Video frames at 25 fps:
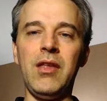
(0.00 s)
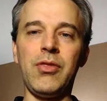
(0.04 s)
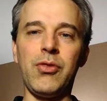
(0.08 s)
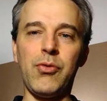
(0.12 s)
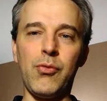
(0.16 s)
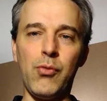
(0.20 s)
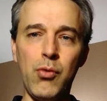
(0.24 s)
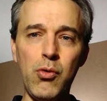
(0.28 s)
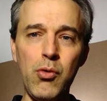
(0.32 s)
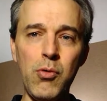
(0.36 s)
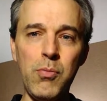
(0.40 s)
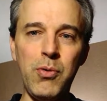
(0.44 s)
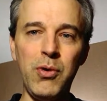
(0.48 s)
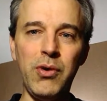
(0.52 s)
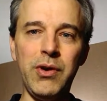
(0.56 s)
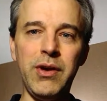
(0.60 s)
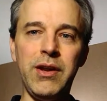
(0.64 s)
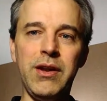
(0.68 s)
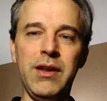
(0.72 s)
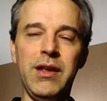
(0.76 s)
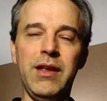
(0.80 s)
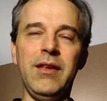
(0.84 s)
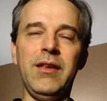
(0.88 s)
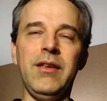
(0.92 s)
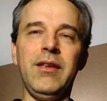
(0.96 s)

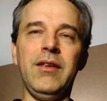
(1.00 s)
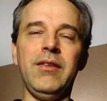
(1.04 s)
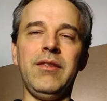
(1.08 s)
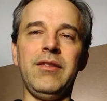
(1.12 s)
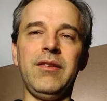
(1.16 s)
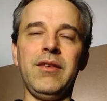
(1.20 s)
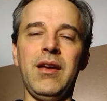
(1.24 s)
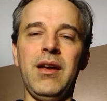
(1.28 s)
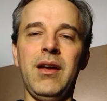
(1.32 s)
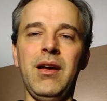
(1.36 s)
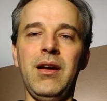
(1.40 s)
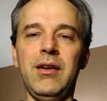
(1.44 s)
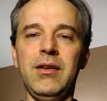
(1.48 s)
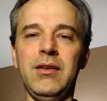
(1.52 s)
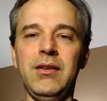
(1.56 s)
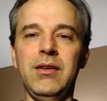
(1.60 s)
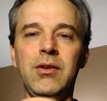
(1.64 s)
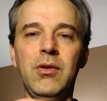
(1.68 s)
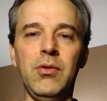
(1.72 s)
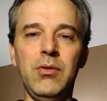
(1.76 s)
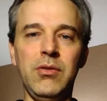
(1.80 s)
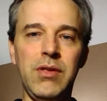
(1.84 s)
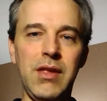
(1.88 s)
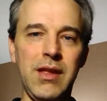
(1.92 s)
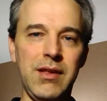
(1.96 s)
Throughput is,
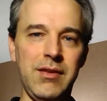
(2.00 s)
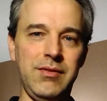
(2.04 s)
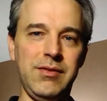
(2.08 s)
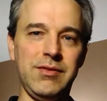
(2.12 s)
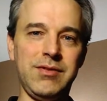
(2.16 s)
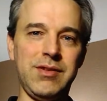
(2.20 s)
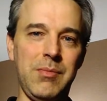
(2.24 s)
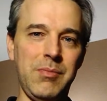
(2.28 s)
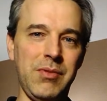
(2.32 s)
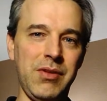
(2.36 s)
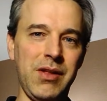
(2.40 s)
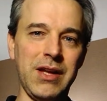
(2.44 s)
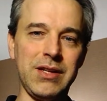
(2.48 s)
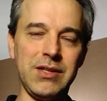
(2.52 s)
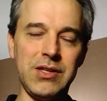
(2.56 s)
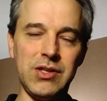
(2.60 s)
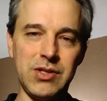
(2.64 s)
that's something like